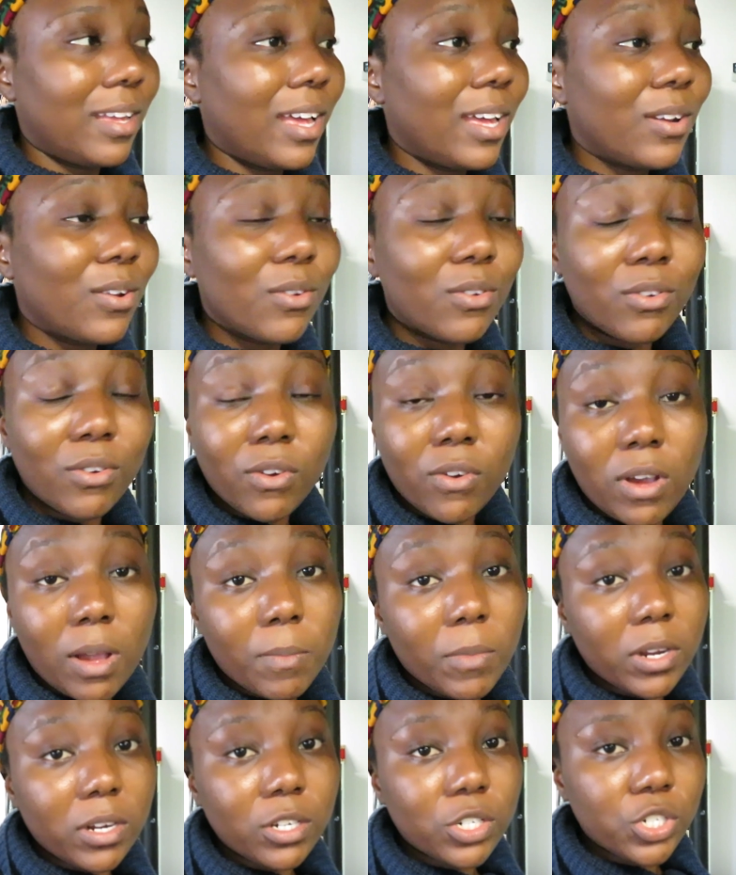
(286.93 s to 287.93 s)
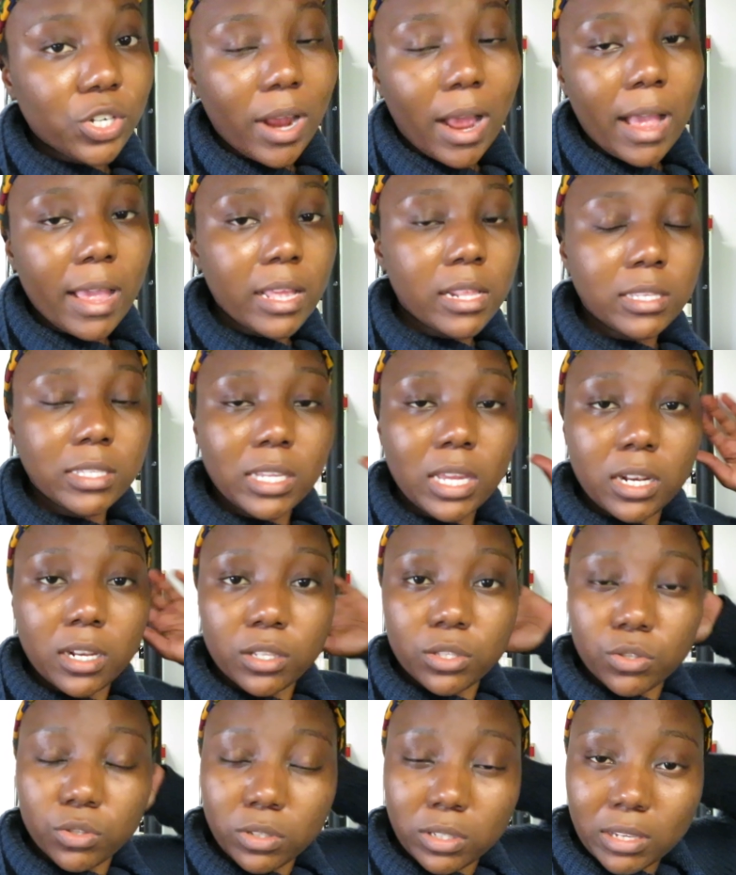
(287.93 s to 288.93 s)
I don't know, I'm gonna try and
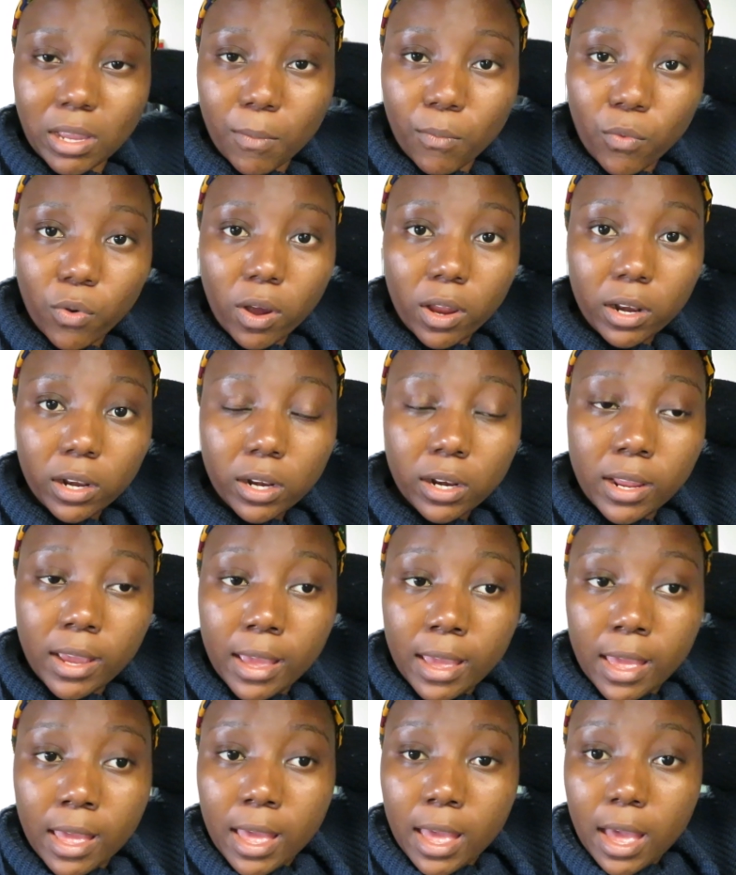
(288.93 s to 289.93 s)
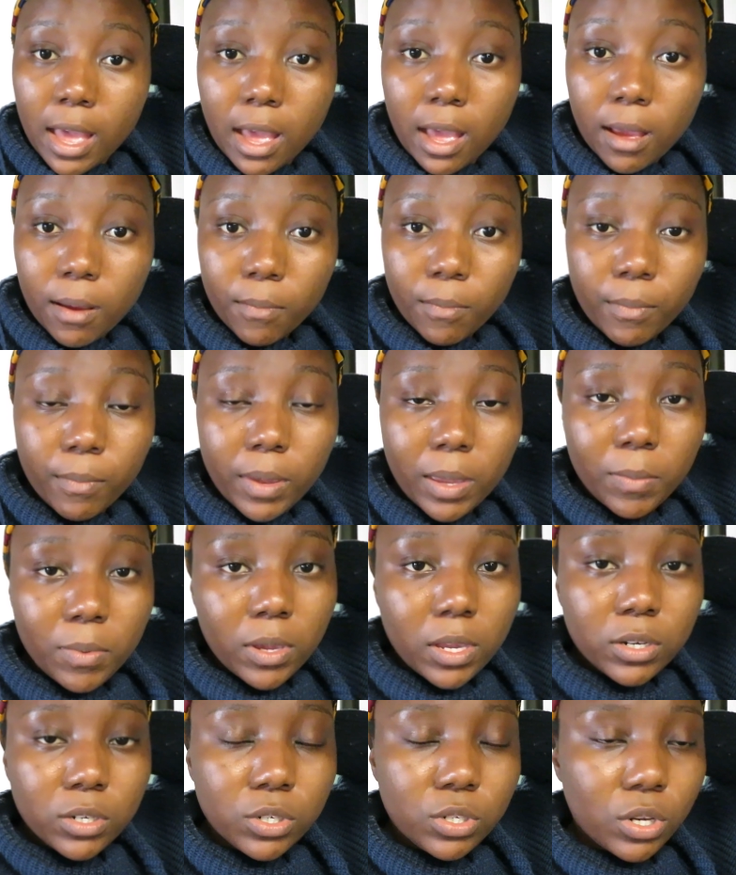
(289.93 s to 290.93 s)
send it to someone
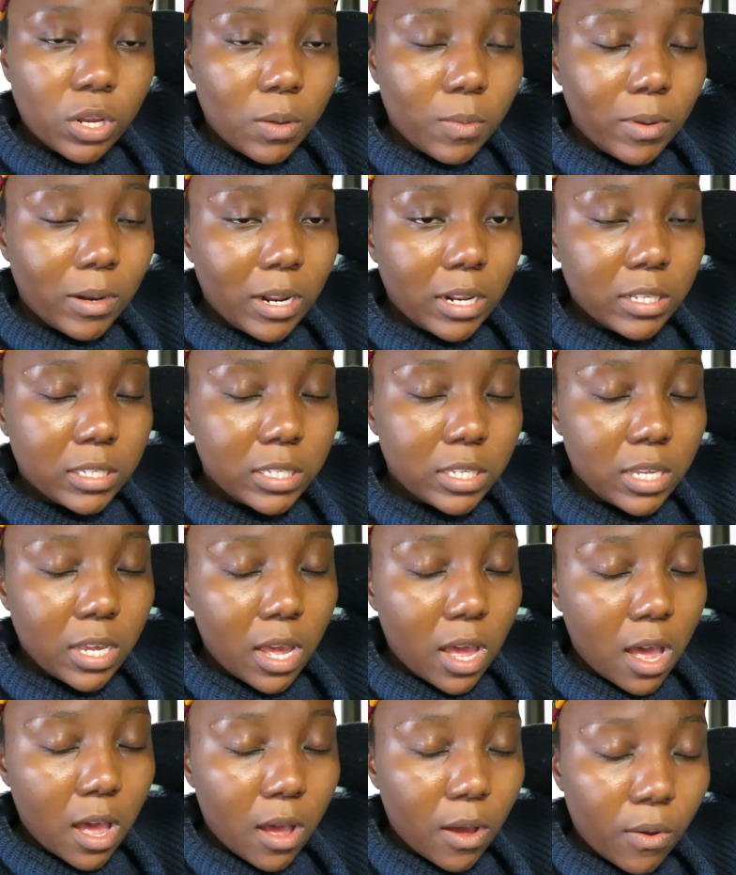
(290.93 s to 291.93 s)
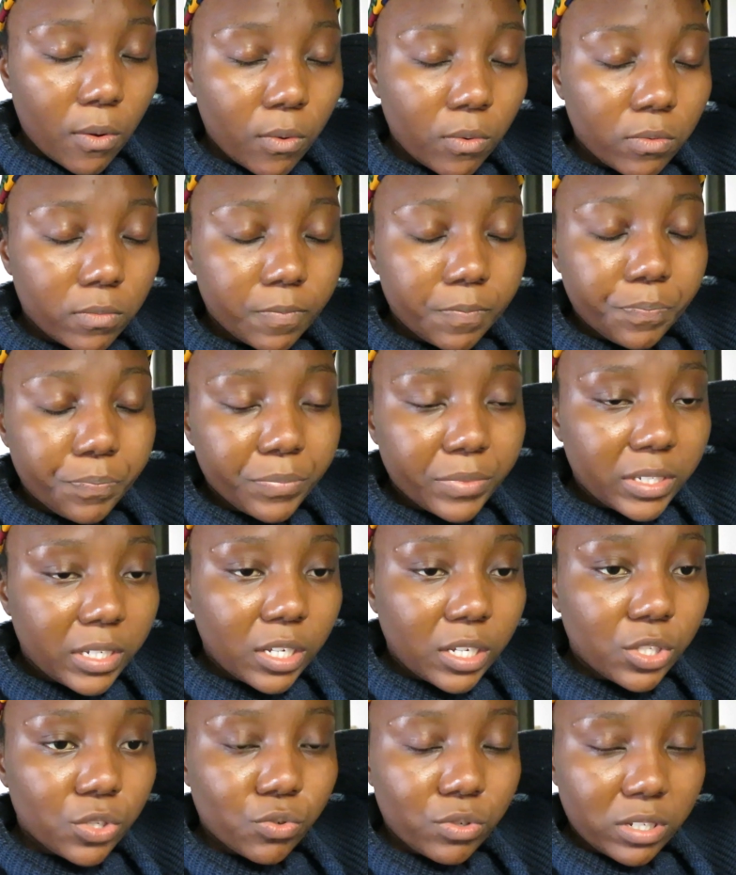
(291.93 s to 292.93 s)
maybe in Durban and see how
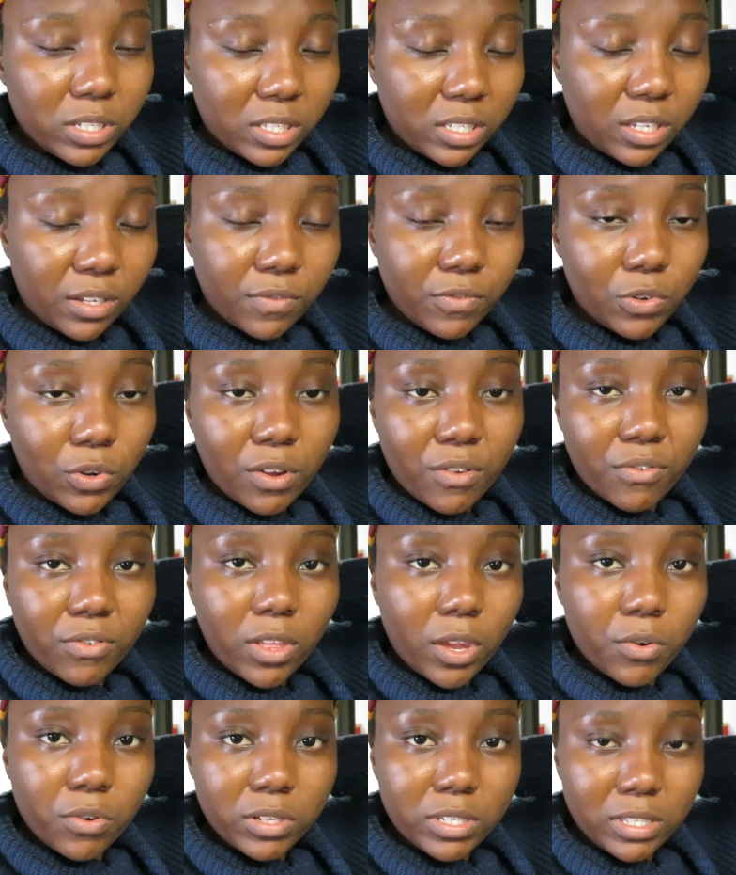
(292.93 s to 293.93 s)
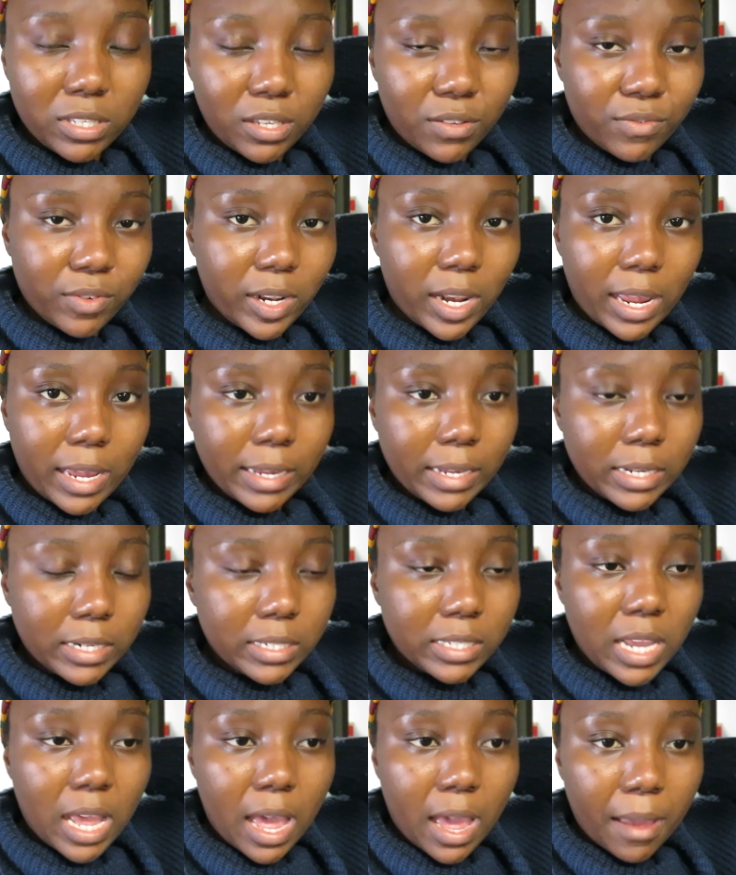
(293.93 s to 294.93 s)
it's received, or if they receive it like
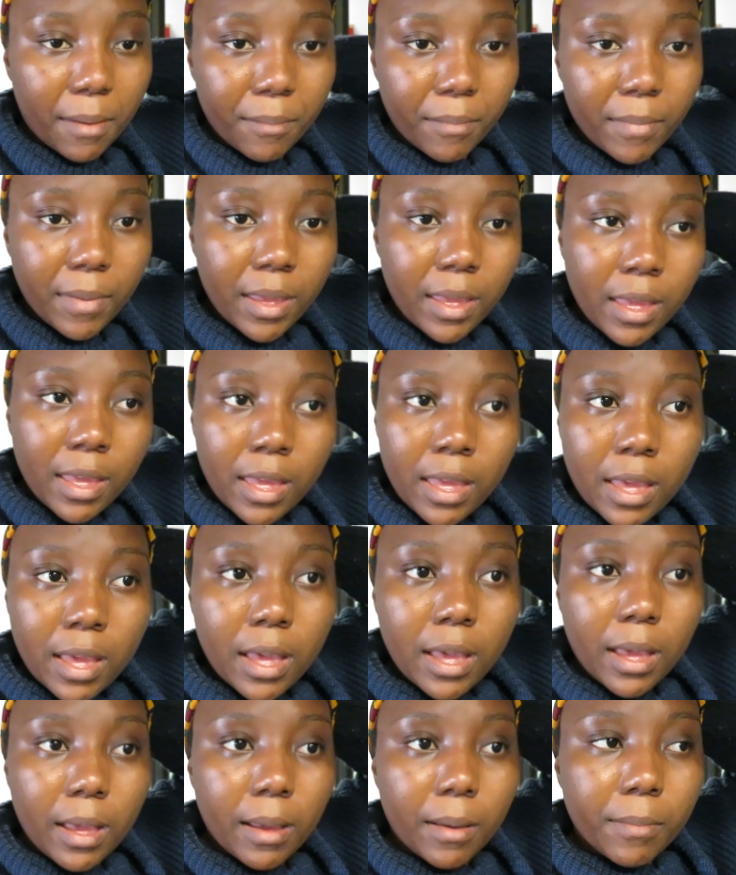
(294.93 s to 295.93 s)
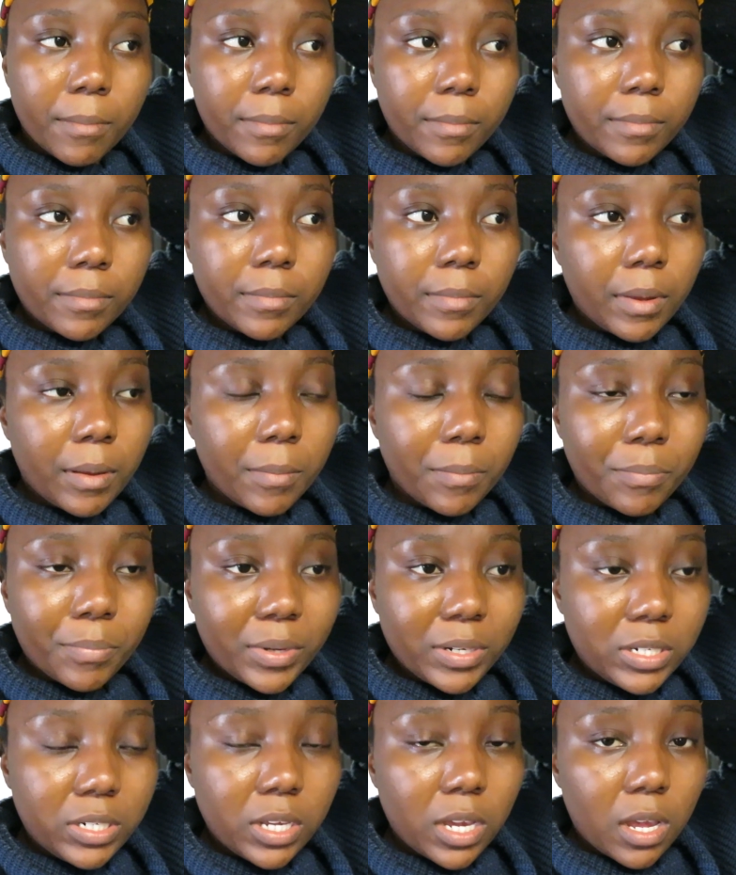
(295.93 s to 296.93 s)
in time,
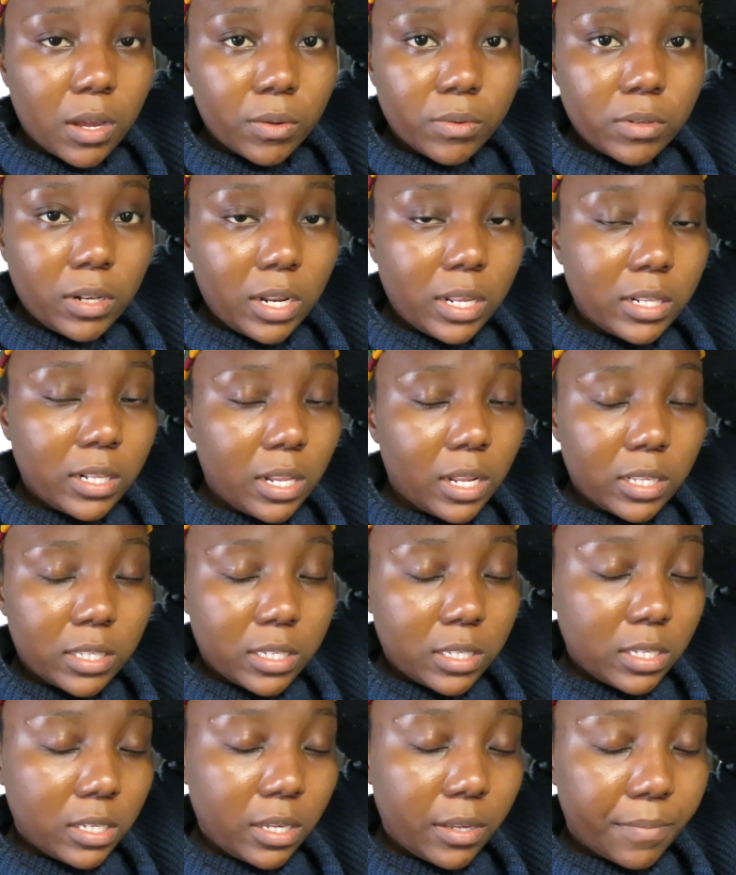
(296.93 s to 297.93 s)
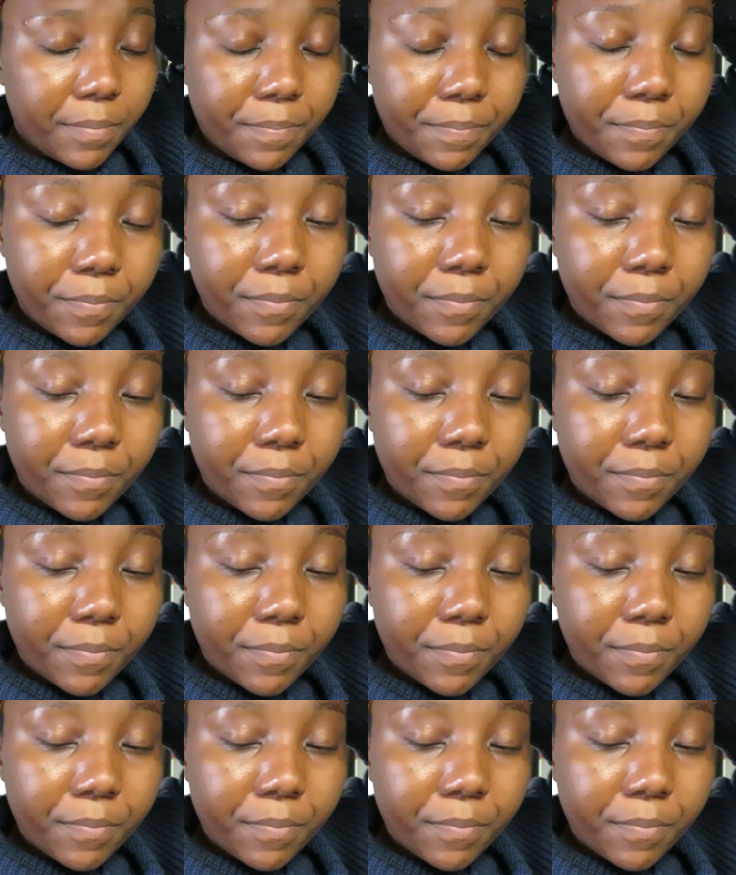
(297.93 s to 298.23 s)
but yeah, let's see.